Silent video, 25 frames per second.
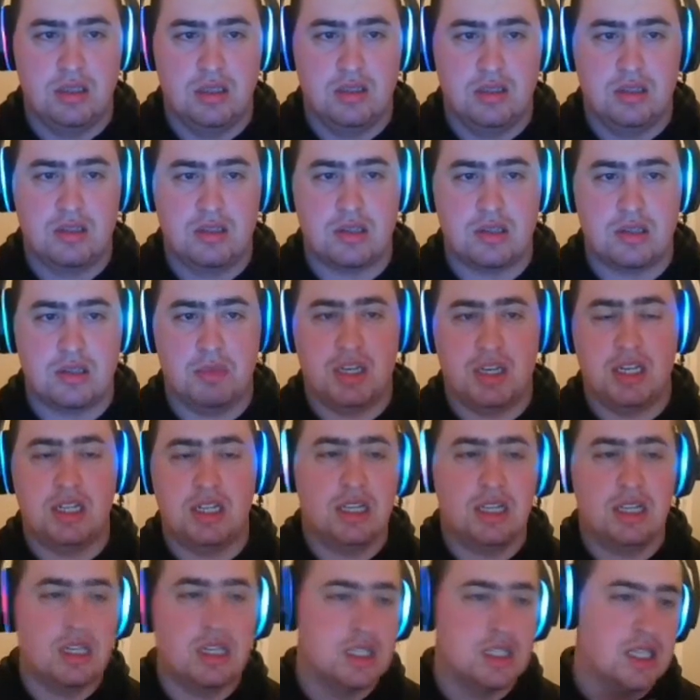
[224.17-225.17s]
So I mean, it
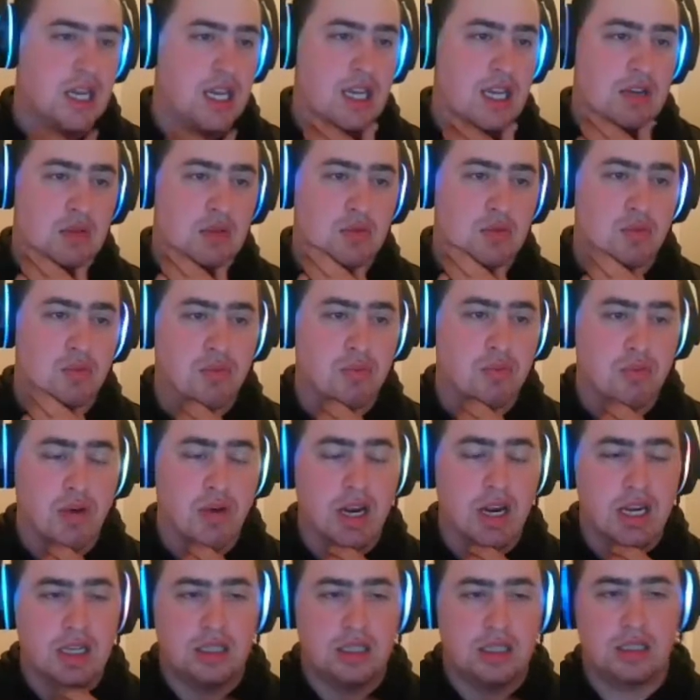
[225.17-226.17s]
is a
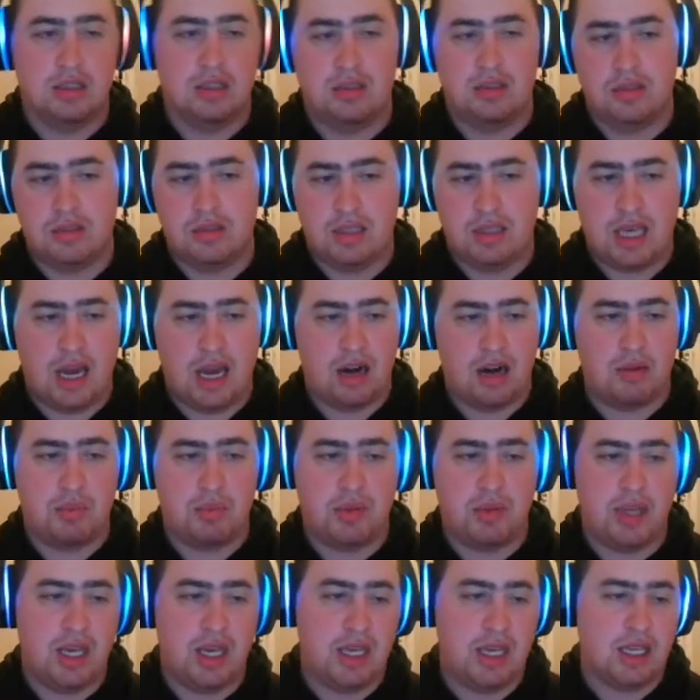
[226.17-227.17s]
great
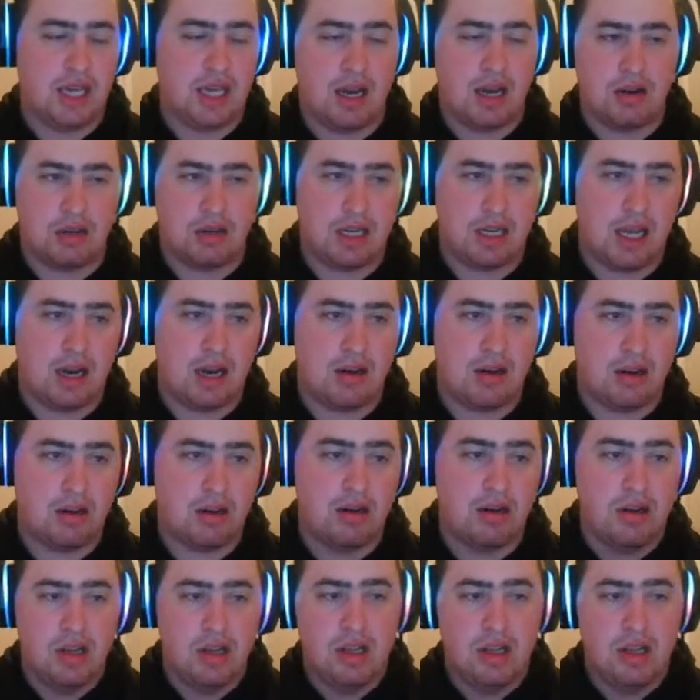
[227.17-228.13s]
counterplay, counter.